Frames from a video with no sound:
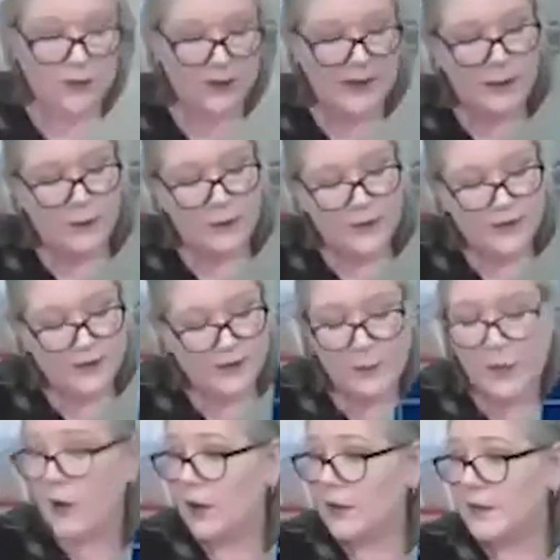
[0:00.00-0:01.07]
now this
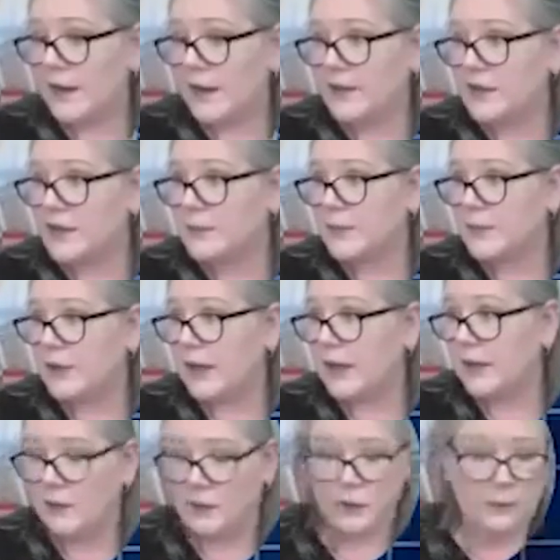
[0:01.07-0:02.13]
part that I just put in,
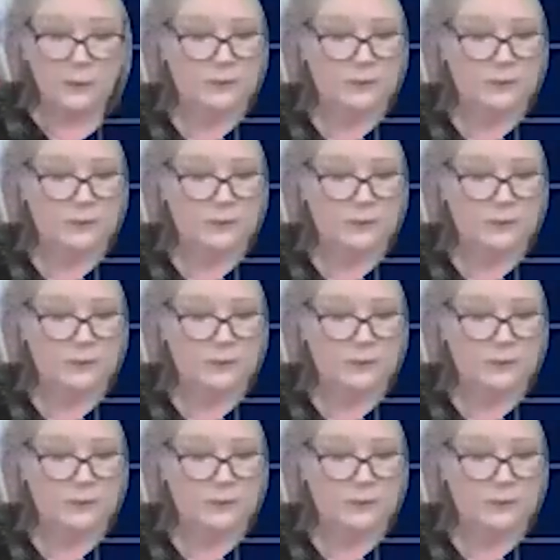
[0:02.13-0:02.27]
whoop,